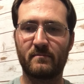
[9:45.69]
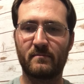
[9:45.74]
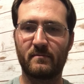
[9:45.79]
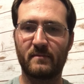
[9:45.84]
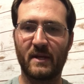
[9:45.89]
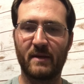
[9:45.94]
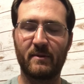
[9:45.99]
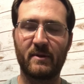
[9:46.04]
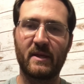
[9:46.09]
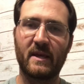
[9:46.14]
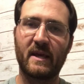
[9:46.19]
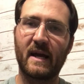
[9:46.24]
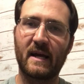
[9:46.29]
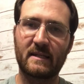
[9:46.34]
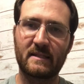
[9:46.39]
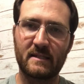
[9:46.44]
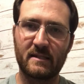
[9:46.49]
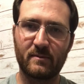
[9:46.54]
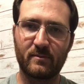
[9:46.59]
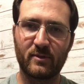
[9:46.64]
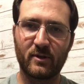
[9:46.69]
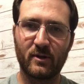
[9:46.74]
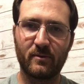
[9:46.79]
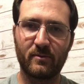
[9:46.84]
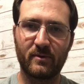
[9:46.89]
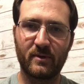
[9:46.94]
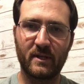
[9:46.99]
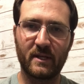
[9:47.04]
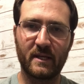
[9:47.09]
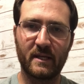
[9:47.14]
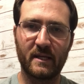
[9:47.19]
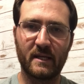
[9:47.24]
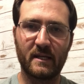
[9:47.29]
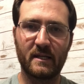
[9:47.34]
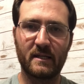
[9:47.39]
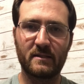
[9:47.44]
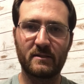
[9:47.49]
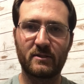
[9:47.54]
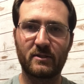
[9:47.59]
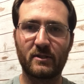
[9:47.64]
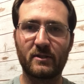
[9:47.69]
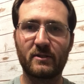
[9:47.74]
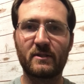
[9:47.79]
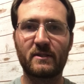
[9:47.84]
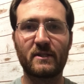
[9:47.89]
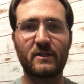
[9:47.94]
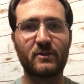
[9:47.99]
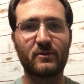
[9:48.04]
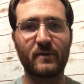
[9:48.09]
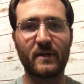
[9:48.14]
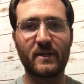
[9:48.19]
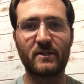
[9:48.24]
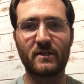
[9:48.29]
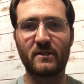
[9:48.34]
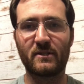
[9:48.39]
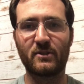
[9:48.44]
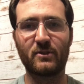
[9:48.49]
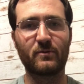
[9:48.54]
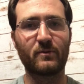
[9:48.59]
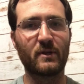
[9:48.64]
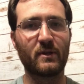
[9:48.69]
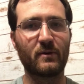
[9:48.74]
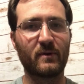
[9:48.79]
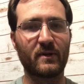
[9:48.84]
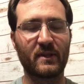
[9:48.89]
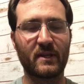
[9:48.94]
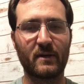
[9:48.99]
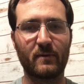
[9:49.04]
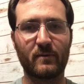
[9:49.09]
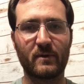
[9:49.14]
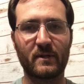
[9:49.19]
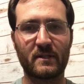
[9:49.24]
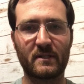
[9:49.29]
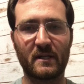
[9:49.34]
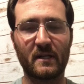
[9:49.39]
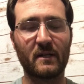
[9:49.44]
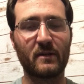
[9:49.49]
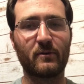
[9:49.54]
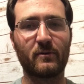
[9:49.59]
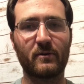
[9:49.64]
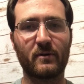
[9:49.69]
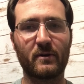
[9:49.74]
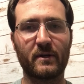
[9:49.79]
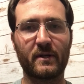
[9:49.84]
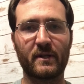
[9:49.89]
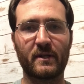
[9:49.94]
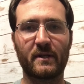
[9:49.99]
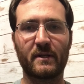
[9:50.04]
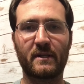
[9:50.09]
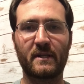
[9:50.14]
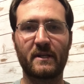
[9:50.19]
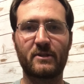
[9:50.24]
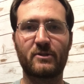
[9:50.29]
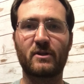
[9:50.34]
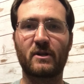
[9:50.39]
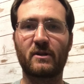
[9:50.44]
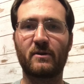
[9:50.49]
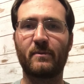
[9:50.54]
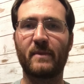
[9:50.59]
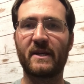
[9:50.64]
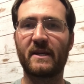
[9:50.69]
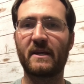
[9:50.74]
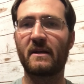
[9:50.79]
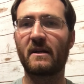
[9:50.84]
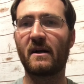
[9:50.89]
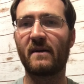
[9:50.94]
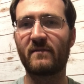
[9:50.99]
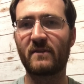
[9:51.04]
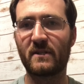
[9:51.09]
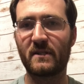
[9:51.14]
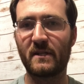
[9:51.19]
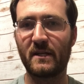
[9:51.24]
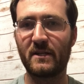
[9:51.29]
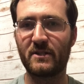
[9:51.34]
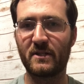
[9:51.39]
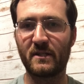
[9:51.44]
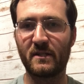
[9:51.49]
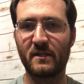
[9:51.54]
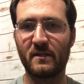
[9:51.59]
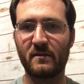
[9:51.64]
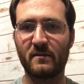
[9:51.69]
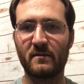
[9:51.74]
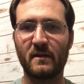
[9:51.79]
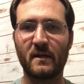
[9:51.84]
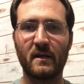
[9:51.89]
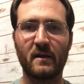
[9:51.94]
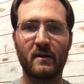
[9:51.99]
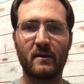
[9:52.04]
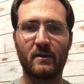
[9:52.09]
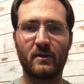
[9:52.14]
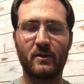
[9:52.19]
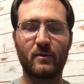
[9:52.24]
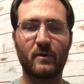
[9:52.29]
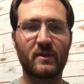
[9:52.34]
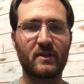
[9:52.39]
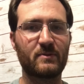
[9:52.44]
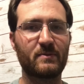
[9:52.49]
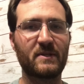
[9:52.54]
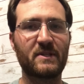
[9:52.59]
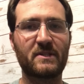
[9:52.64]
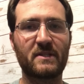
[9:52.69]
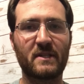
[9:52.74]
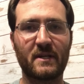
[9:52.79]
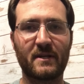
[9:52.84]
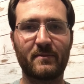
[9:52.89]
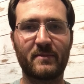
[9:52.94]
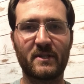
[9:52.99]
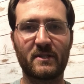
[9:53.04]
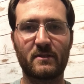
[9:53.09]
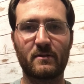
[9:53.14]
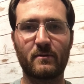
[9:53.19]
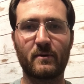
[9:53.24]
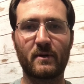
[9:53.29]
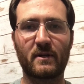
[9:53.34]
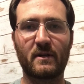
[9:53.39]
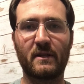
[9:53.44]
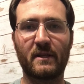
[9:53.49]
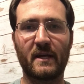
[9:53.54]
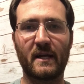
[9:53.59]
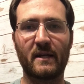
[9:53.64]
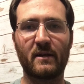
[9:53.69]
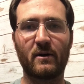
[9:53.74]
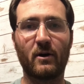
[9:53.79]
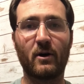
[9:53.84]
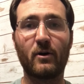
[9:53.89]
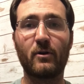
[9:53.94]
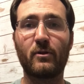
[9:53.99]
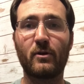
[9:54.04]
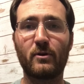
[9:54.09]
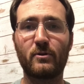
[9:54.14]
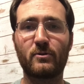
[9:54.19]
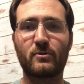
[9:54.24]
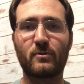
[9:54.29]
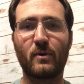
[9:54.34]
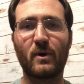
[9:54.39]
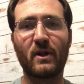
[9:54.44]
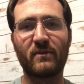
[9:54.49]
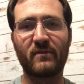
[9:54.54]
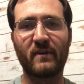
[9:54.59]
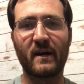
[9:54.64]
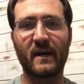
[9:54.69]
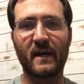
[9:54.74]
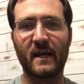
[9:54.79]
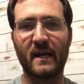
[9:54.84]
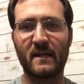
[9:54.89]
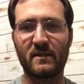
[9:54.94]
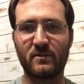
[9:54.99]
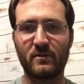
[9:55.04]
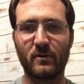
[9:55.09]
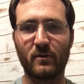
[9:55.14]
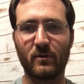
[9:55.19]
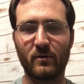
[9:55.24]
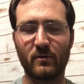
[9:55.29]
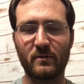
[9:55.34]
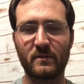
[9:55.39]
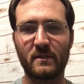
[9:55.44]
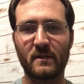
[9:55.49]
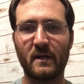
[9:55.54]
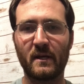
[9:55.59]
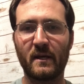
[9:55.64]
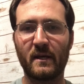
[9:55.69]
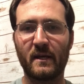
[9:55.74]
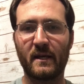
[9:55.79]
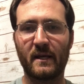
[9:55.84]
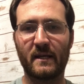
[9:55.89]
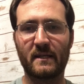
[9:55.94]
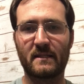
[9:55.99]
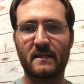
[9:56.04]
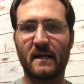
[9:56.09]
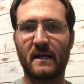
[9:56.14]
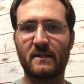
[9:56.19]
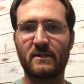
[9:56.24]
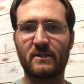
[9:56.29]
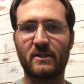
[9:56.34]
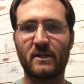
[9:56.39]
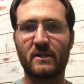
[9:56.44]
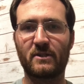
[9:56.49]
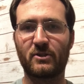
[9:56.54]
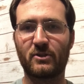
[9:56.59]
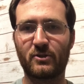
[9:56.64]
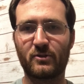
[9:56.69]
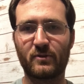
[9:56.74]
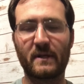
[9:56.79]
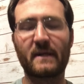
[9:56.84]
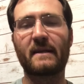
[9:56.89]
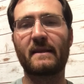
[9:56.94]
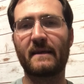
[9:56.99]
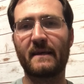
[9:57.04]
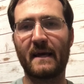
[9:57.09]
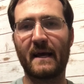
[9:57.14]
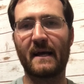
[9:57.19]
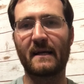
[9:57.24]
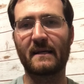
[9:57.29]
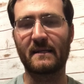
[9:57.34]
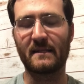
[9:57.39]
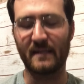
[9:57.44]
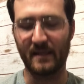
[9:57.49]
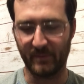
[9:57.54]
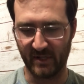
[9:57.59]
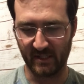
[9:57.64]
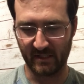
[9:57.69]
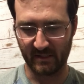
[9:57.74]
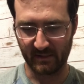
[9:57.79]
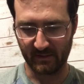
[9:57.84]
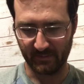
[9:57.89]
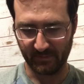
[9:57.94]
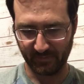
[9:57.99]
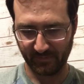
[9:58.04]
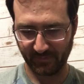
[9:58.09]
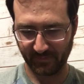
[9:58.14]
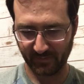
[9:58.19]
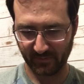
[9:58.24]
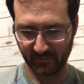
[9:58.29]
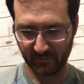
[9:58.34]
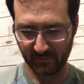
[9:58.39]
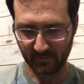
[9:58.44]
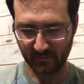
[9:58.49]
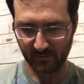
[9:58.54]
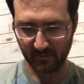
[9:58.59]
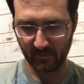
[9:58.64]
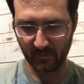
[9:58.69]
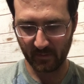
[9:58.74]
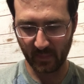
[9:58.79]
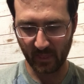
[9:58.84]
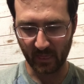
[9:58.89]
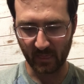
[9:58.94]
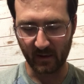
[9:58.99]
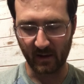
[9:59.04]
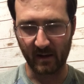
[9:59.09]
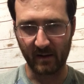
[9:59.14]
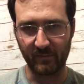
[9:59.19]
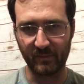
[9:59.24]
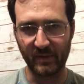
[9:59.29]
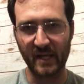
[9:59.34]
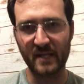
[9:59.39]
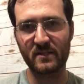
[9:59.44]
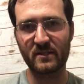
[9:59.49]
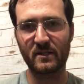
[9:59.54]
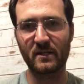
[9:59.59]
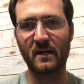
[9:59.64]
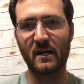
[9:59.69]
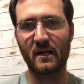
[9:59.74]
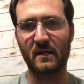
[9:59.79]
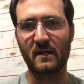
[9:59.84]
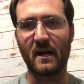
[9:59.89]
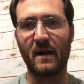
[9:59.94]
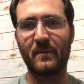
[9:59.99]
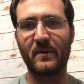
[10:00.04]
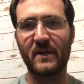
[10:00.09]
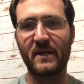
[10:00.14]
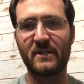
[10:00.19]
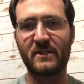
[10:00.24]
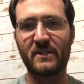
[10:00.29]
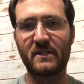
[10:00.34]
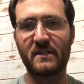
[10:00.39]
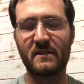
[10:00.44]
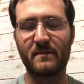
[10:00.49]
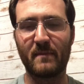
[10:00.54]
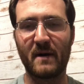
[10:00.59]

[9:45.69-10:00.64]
maybe they act inappropriately in certain situations. You really want that worked on, or they struggle making conversation and you want the speech therapist to work on that. All those qualify as goals. It's not just strictly academics. Next are accommodations and